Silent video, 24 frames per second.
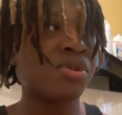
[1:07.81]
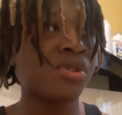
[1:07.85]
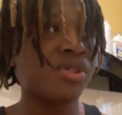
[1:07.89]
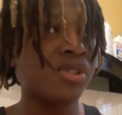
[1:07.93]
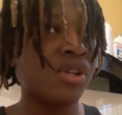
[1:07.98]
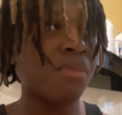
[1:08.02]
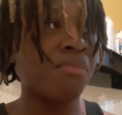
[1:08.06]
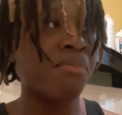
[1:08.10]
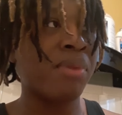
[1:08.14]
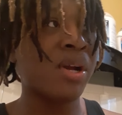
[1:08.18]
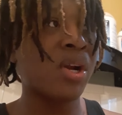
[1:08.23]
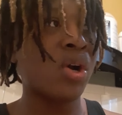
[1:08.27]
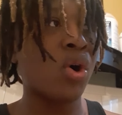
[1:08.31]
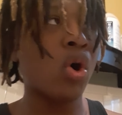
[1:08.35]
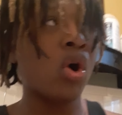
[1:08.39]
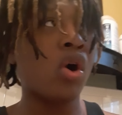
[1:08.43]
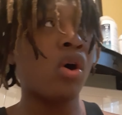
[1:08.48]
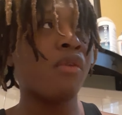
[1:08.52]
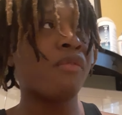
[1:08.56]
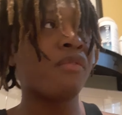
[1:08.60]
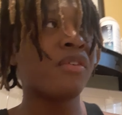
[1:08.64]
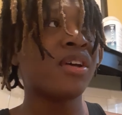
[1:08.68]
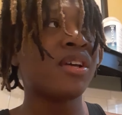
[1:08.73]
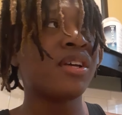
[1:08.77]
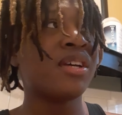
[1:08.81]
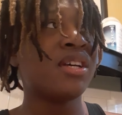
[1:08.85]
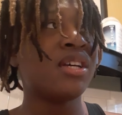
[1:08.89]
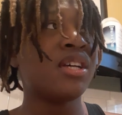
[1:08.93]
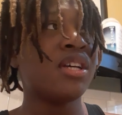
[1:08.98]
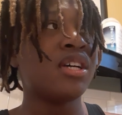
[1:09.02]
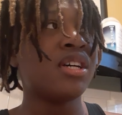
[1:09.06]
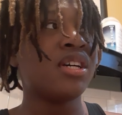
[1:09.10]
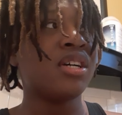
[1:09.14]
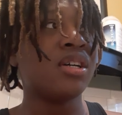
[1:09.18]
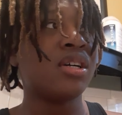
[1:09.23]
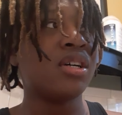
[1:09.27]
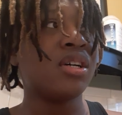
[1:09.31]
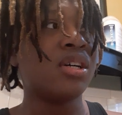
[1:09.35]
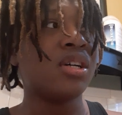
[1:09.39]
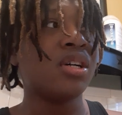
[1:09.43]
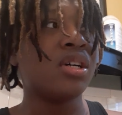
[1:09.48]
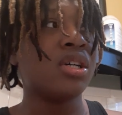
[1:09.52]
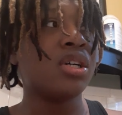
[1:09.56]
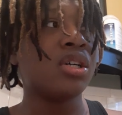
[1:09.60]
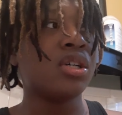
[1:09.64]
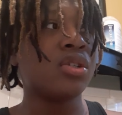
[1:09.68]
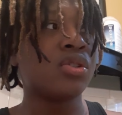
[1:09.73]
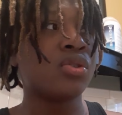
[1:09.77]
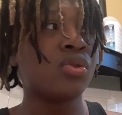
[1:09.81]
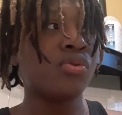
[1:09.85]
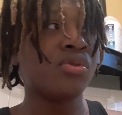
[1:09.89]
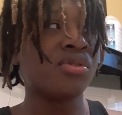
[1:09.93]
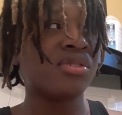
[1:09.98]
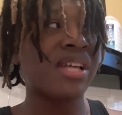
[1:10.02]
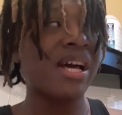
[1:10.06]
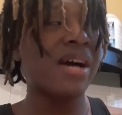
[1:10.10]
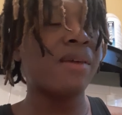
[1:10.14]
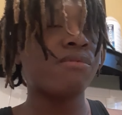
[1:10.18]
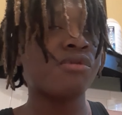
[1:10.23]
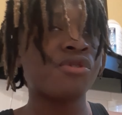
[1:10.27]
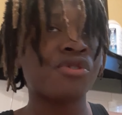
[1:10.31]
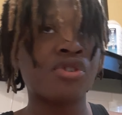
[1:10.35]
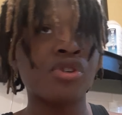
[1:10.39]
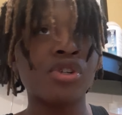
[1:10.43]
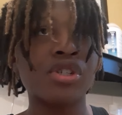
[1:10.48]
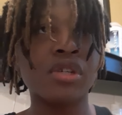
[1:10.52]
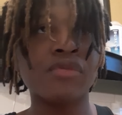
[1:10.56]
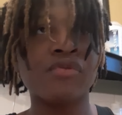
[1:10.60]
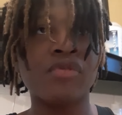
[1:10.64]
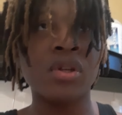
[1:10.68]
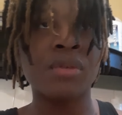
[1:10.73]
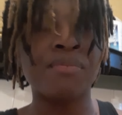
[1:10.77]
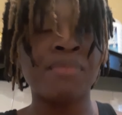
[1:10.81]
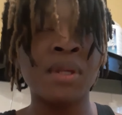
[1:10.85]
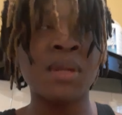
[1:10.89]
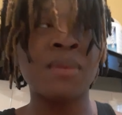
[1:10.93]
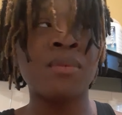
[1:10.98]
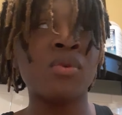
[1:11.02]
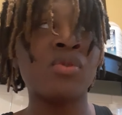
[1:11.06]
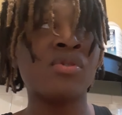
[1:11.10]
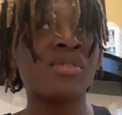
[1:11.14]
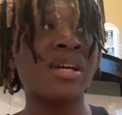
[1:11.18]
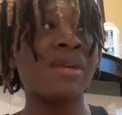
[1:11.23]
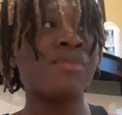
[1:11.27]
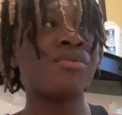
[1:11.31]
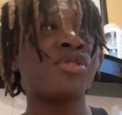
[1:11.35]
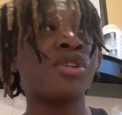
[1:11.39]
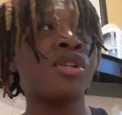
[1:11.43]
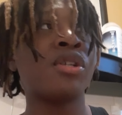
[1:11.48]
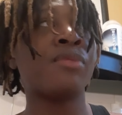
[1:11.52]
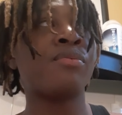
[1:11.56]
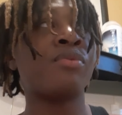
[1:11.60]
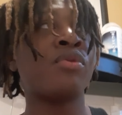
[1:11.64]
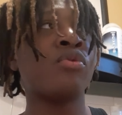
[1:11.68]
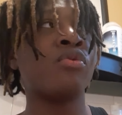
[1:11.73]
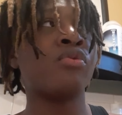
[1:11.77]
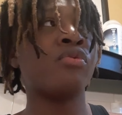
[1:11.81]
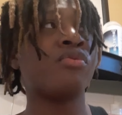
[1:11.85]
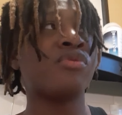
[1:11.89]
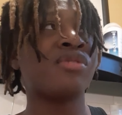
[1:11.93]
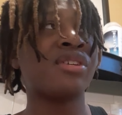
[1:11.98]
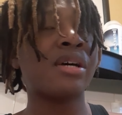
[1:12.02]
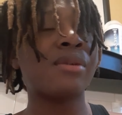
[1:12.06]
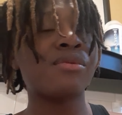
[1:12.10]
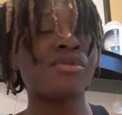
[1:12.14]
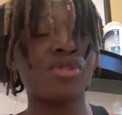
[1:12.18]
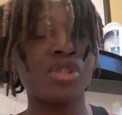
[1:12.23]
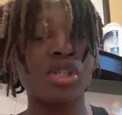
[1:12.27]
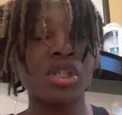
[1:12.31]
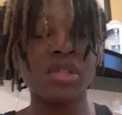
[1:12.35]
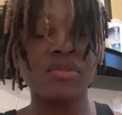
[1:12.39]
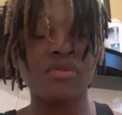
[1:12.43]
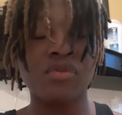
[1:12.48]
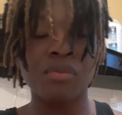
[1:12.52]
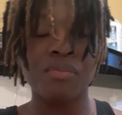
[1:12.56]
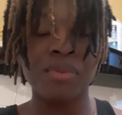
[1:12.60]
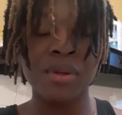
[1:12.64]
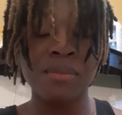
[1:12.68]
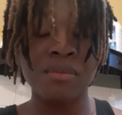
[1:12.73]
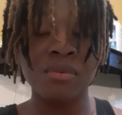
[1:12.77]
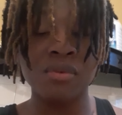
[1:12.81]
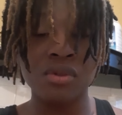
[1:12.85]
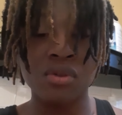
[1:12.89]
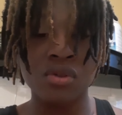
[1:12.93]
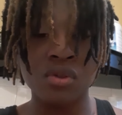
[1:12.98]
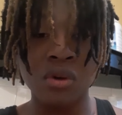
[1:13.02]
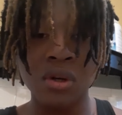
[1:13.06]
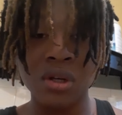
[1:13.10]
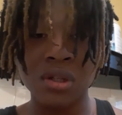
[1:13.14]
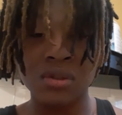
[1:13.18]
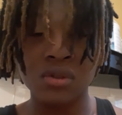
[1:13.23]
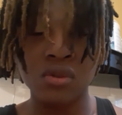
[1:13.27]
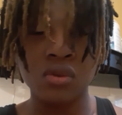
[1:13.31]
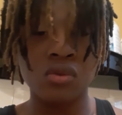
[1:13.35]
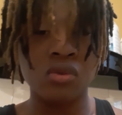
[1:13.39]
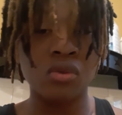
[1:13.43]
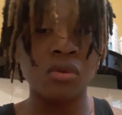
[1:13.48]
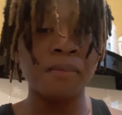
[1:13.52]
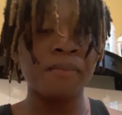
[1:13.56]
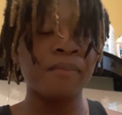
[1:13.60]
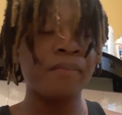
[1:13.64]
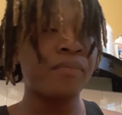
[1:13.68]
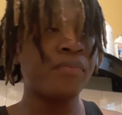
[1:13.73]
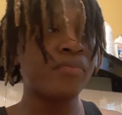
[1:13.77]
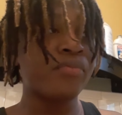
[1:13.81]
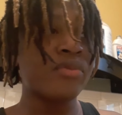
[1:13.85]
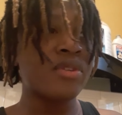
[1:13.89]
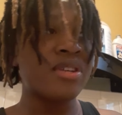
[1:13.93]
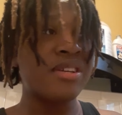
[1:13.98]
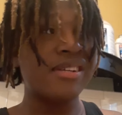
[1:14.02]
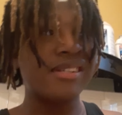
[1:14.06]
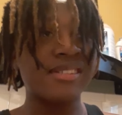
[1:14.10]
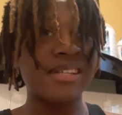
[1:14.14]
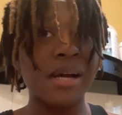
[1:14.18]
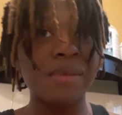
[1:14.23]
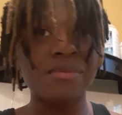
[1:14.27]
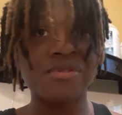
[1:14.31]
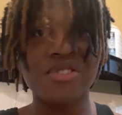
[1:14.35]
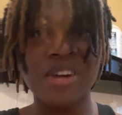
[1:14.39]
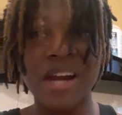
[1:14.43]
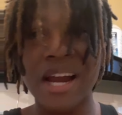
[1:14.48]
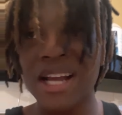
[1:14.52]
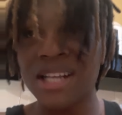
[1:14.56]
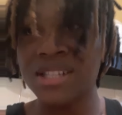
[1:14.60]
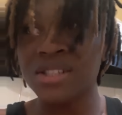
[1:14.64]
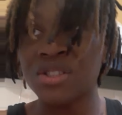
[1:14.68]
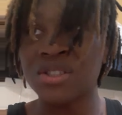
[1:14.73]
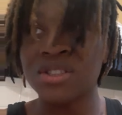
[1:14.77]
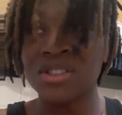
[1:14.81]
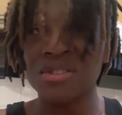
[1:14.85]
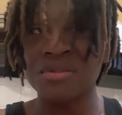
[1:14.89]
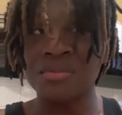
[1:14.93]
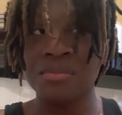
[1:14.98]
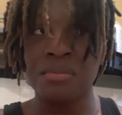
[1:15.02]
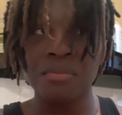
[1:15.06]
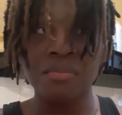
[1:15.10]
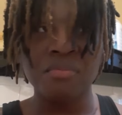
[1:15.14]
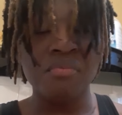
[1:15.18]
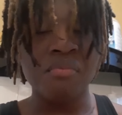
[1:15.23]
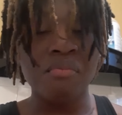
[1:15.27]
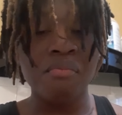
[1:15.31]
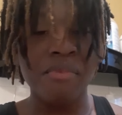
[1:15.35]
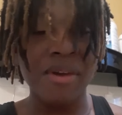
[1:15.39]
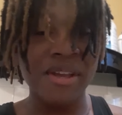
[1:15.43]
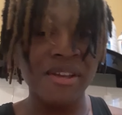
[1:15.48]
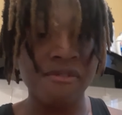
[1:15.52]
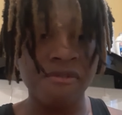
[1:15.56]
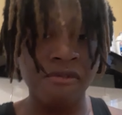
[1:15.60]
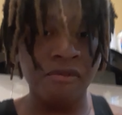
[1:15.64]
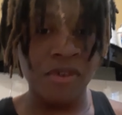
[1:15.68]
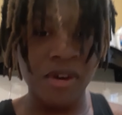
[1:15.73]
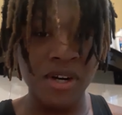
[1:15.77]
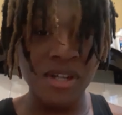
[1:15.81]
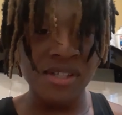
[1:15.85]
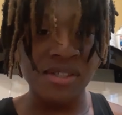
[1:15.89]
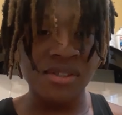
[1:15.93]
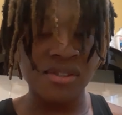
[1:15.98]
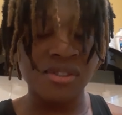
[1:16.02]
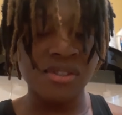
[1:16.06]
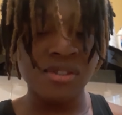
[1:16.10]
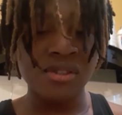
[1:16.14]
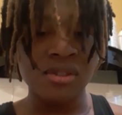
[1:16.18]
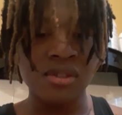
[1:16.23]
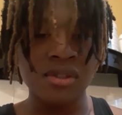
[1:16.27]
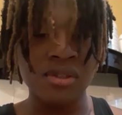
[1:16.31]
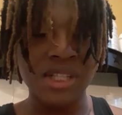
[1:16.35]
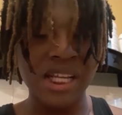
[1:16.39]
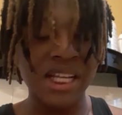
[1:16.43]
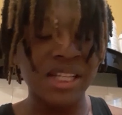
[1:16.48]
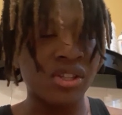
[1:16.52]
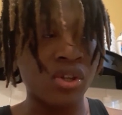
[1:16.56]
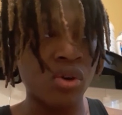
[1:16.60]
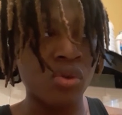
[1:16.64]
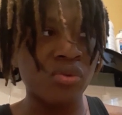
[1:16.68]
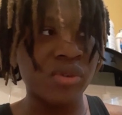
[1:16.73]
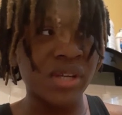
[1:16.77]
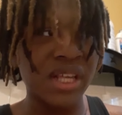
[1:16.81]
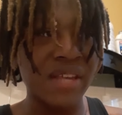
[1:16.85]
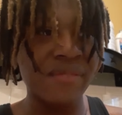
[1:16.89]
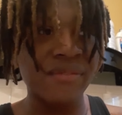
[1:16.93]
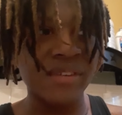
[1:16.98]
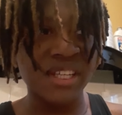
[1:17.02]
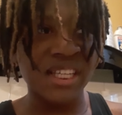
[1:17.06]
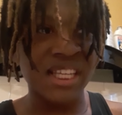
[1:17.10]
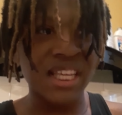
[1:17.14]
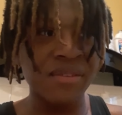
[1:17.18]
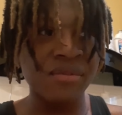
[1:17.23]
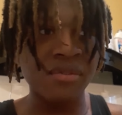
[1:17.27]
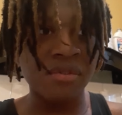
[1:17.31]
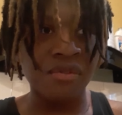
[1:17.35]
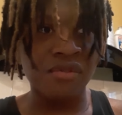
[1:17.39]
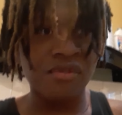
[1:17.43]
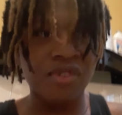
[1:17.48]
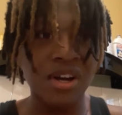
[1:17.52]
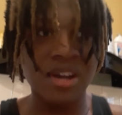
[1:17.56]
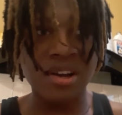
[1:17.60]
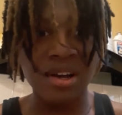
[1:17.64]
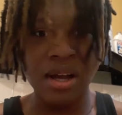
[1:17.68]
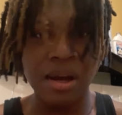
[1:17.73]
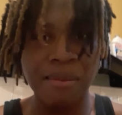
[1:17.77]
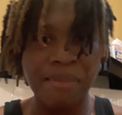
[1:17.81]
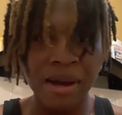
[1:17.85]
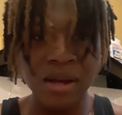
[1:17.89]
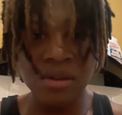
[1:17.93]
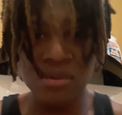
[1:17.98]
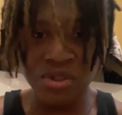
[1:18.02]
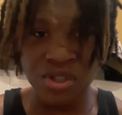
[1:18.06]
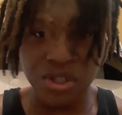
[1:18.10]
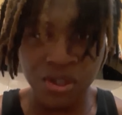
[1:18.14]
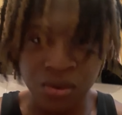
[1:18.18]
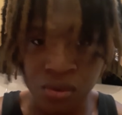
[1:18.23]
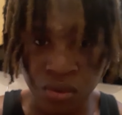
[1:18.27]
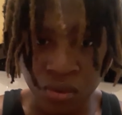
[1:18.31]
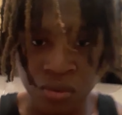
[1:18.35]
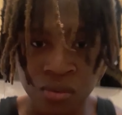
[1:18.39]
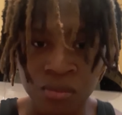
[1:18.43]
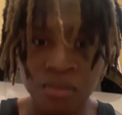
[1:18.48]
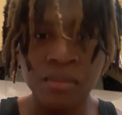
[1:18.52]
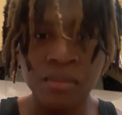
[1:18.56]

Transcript: You're better off to stop searching for people. Stop searching for people. Stop searching for people to talk to. Stop trying to make friends that don't even give a fuck about you.